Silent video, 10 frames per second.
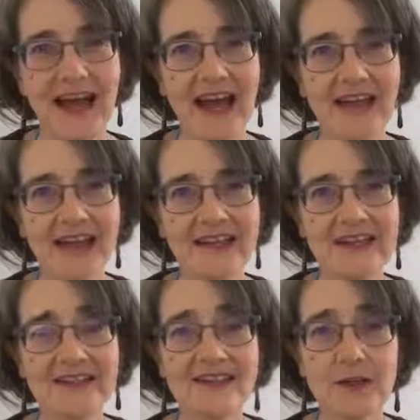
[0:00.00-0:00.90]

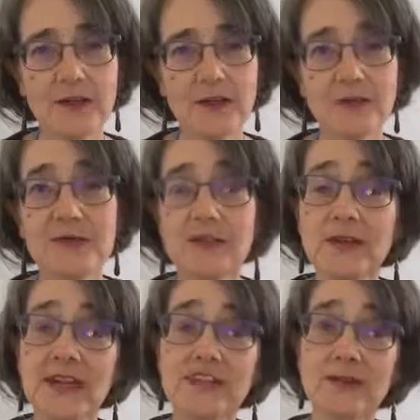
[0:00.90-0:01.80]
And so
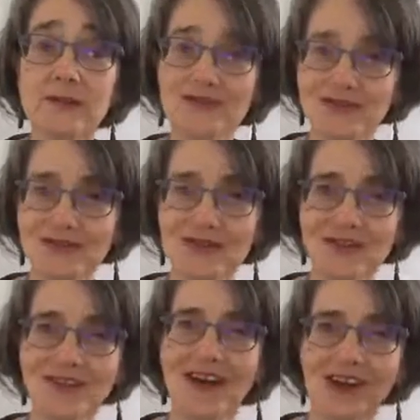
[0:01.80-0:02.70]
if
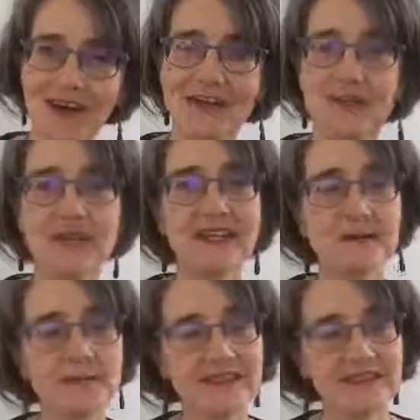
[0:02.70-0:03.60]
children aren't doing it, it
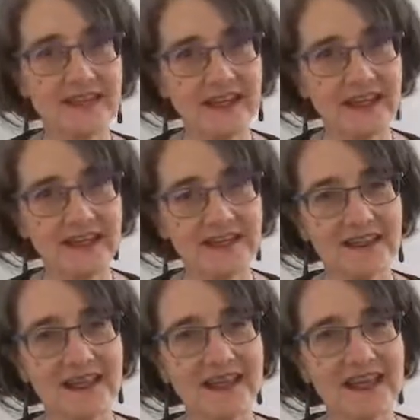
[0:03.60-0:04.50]
means they
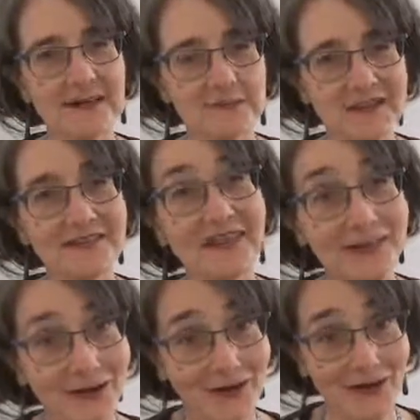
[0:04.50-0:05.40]

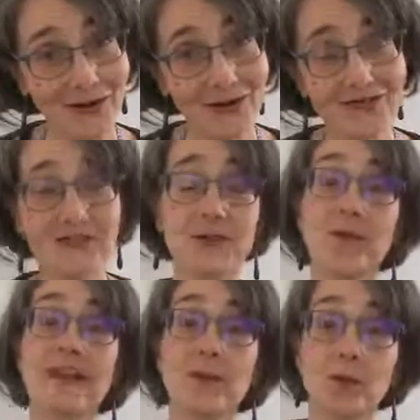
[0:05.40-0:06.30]
can't, not
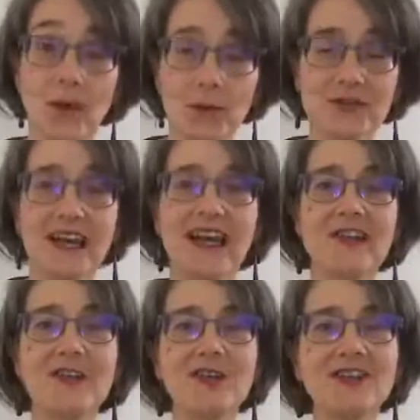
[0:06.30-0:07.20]
they won't. And
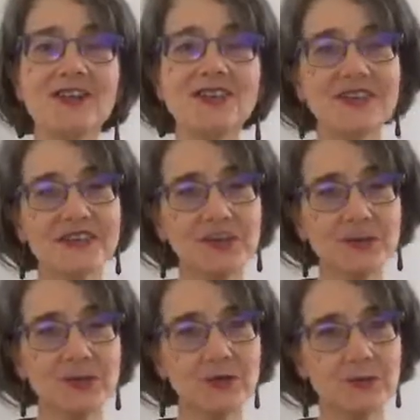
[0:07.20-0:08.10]
you can
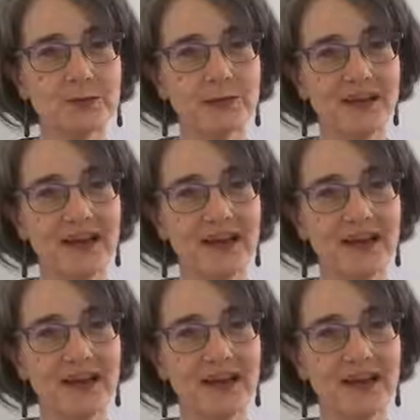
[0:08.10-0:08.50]
assume